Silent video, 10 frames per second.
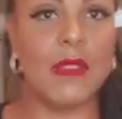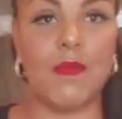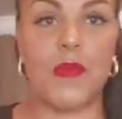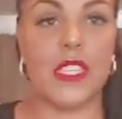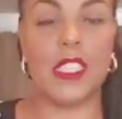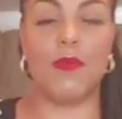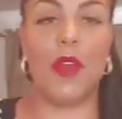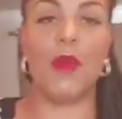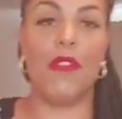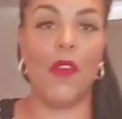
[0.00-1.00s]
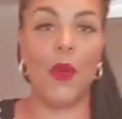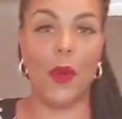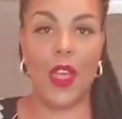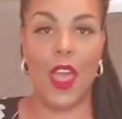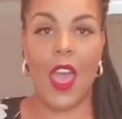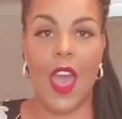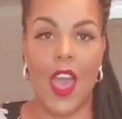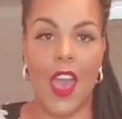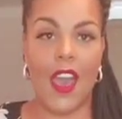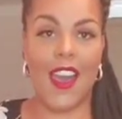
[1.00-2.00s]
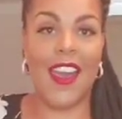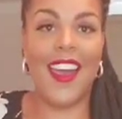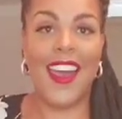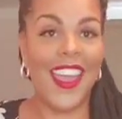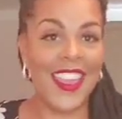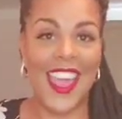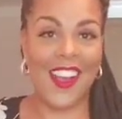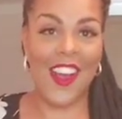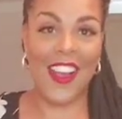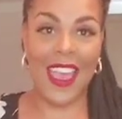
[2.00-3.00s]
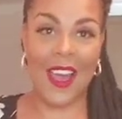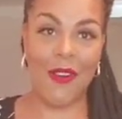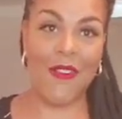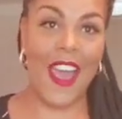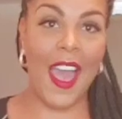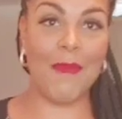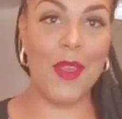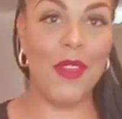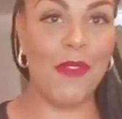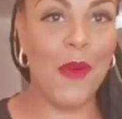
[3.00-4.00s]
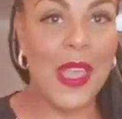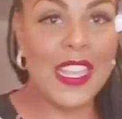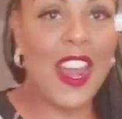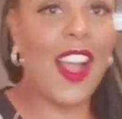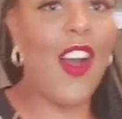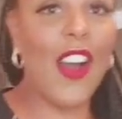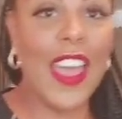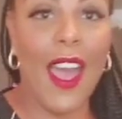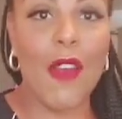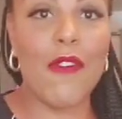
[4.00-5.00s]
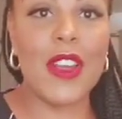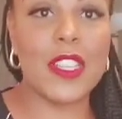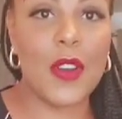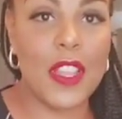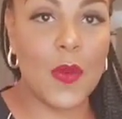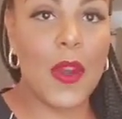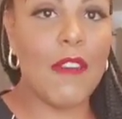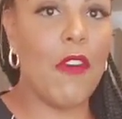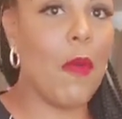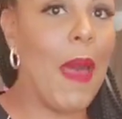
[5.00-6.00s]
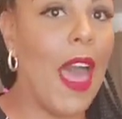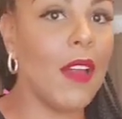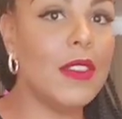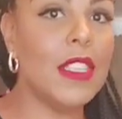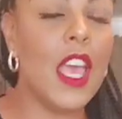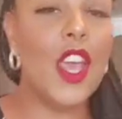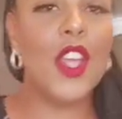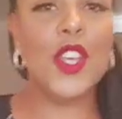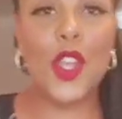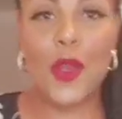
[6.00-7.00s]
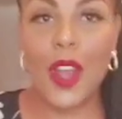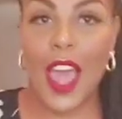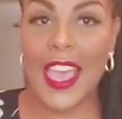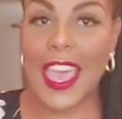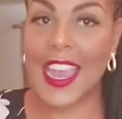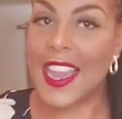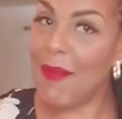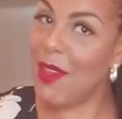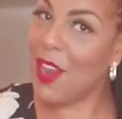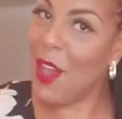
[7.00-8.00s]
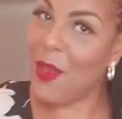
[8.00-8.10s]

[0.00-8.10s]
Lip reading: This is beautiful. Yeah, I can't get over how beautiful it is, and I can't get over it's only £24. Do you like it? Let me